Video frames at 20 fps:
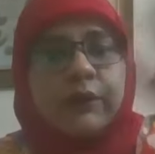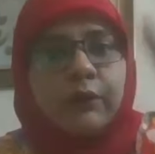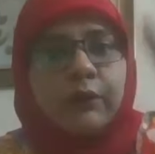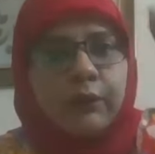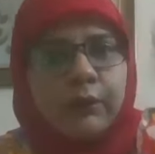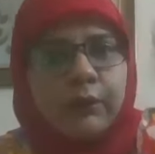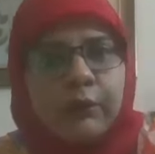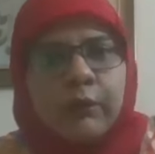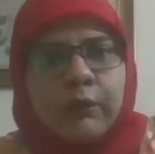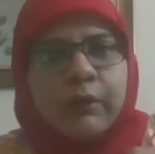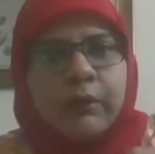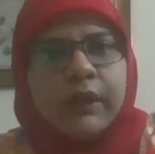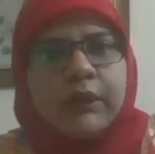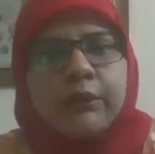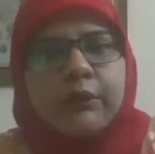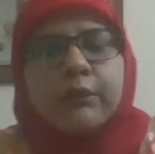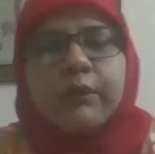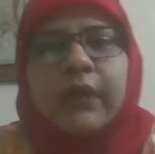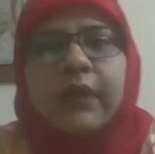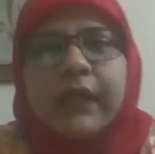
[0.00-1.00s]
know what
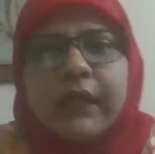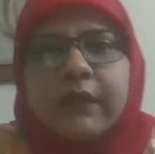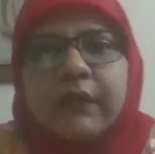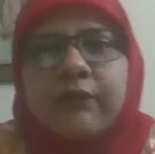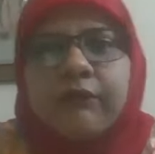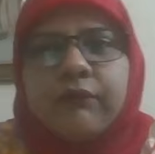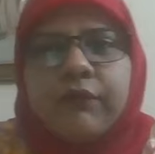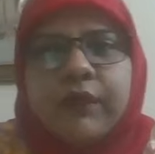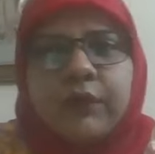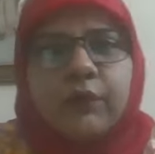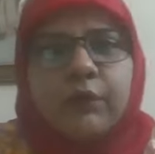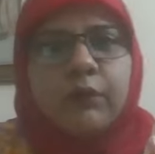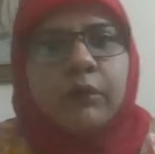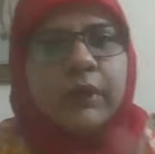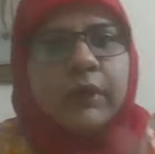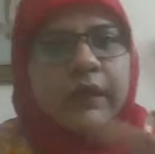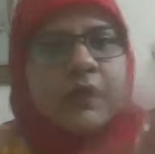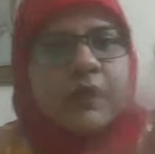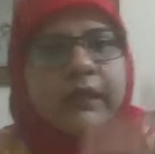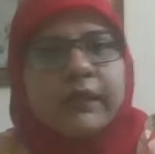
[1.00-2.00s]
to write, we know
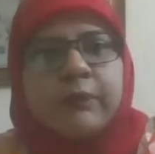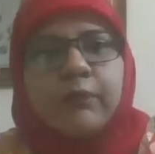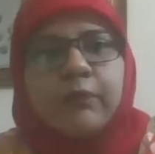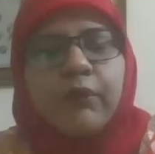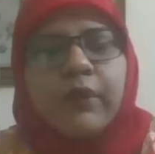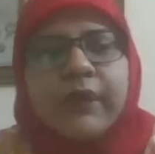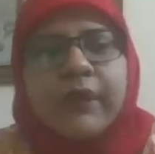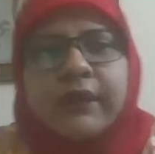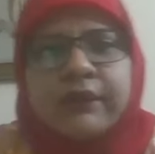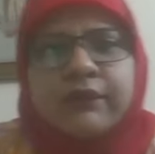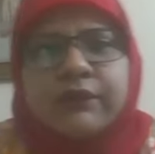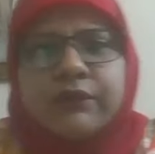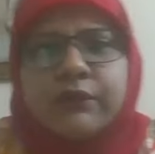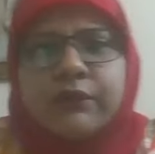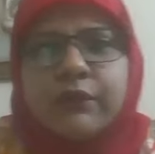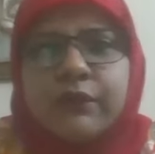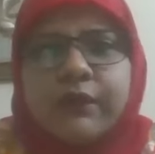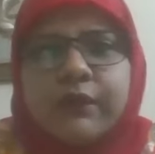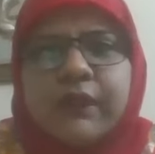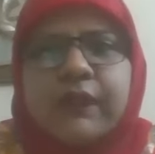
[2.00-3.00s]
what are the points,
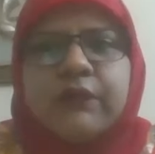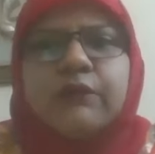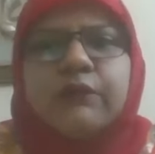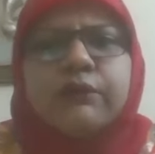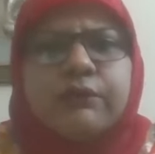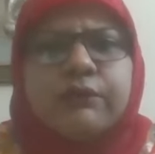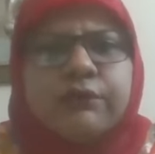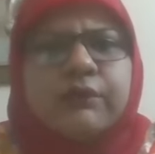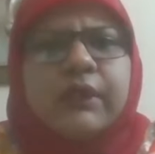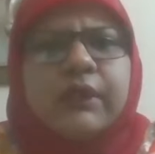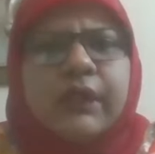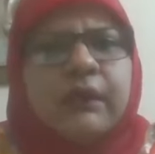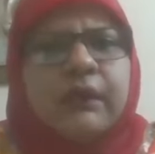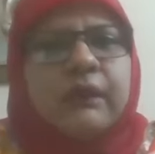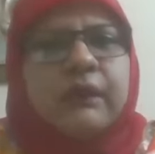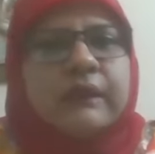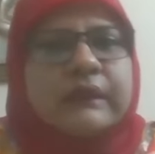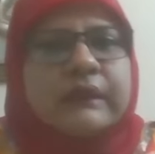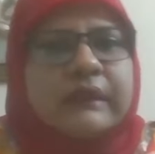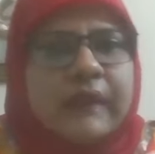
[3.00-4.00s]
so they usually
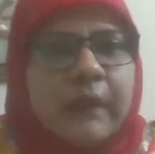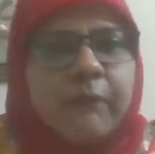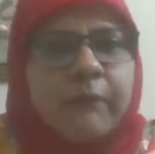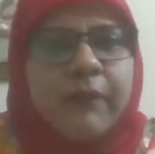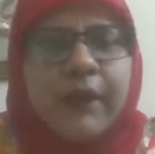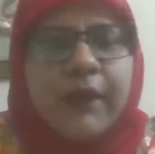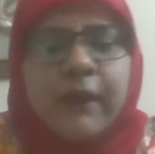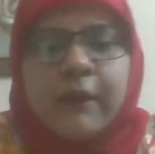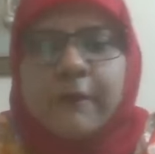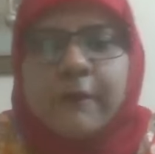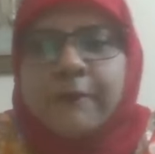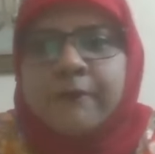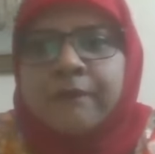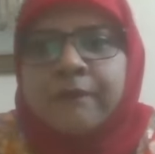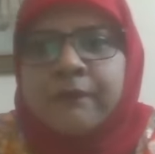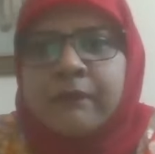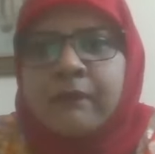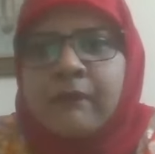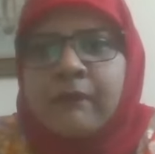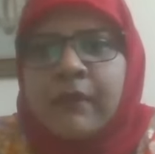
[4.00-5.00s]
skip it.
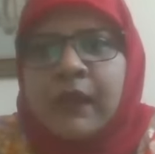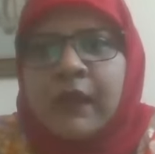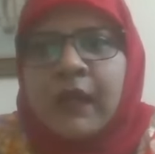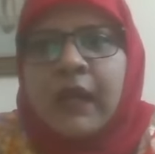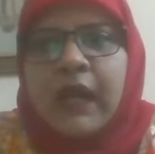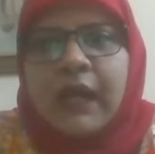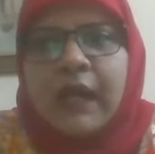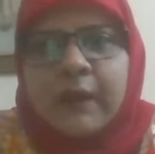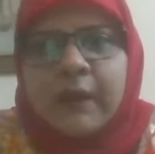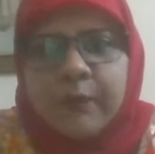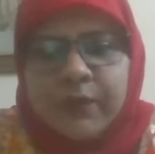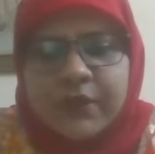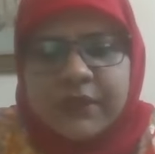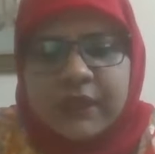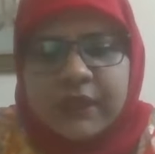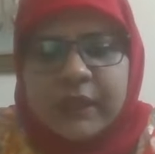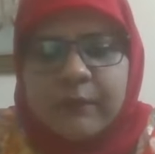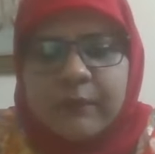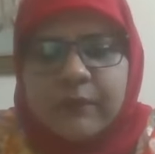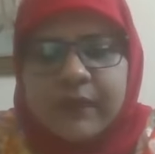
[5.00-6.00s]
I
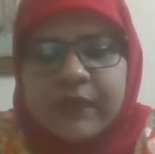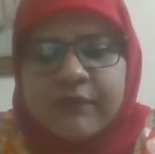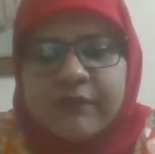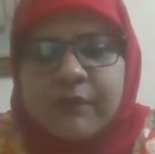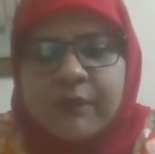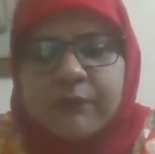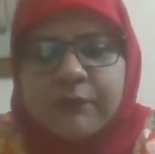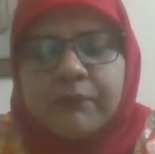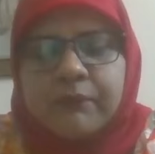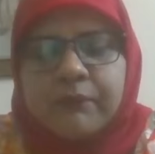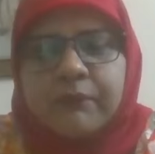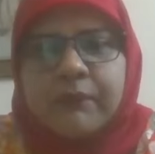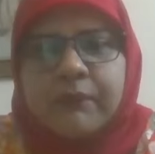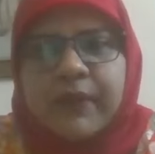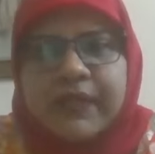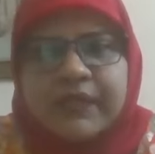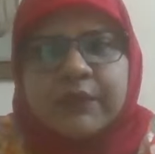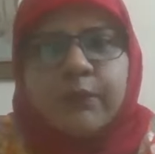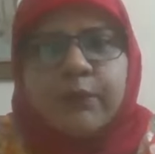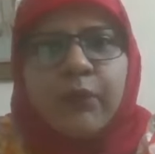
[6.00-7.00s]
personally believe the
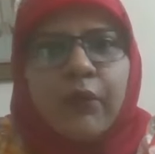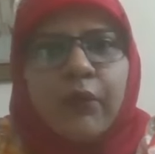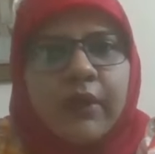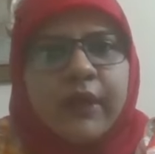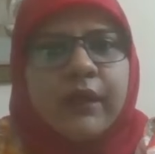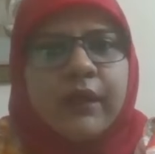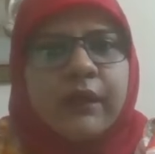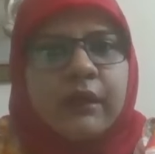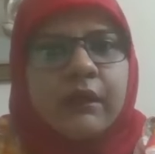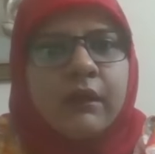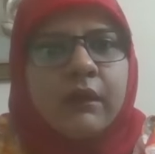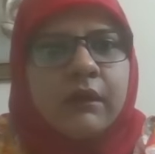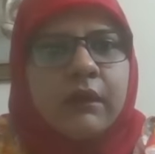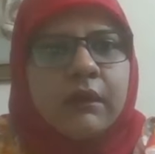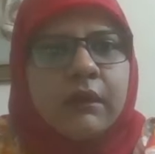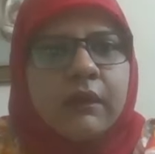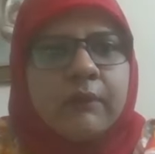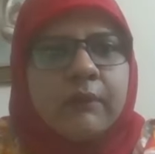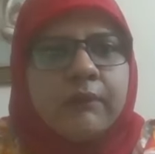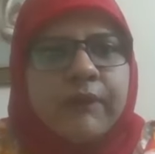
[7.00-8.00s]
best
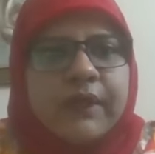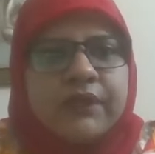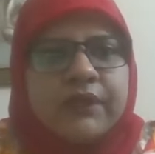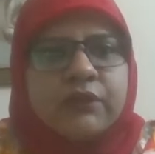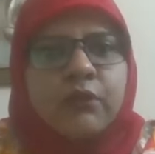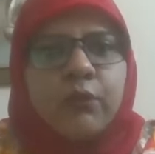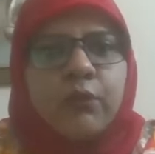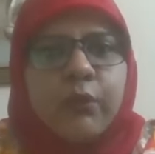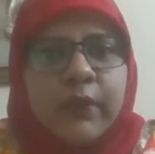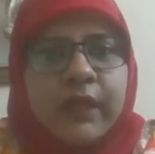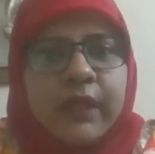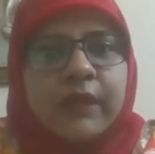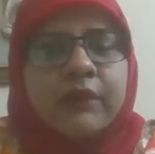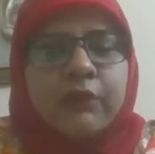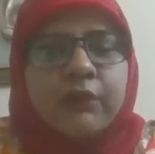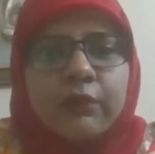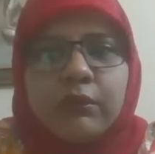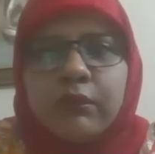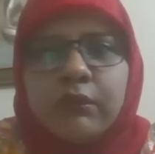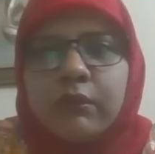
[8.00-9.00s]
way
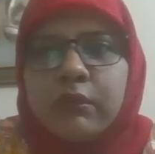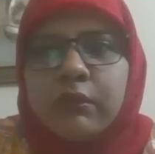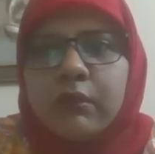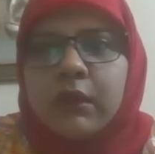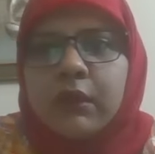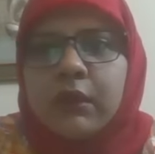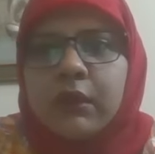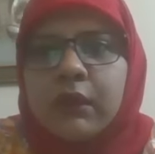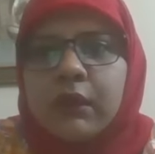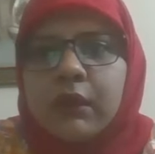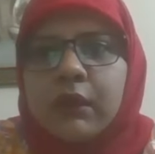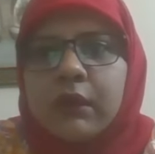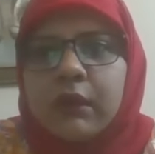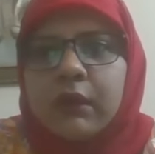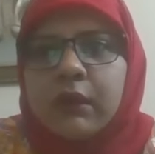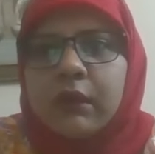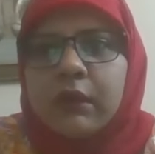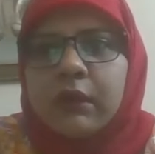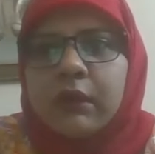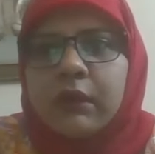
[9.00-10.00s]
to
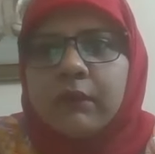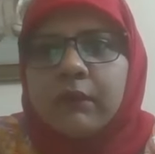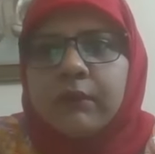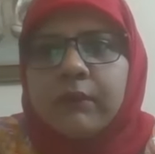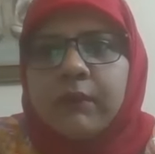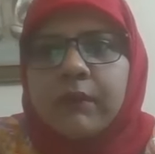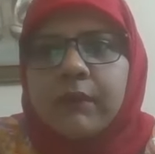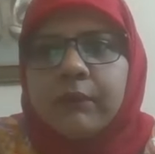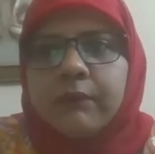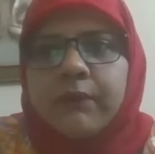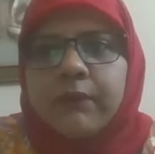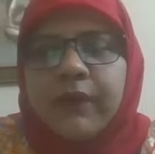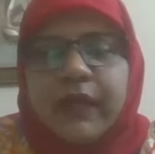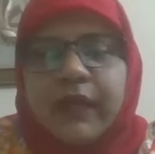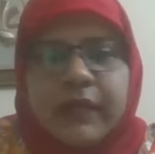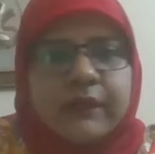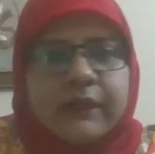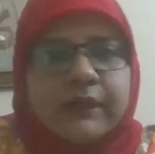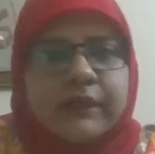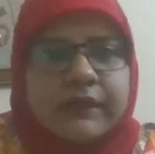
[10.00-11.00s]
uh,
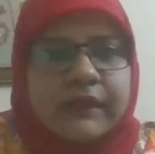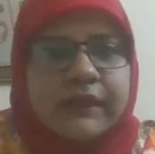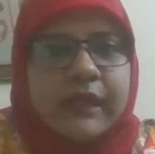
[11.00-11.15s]
practice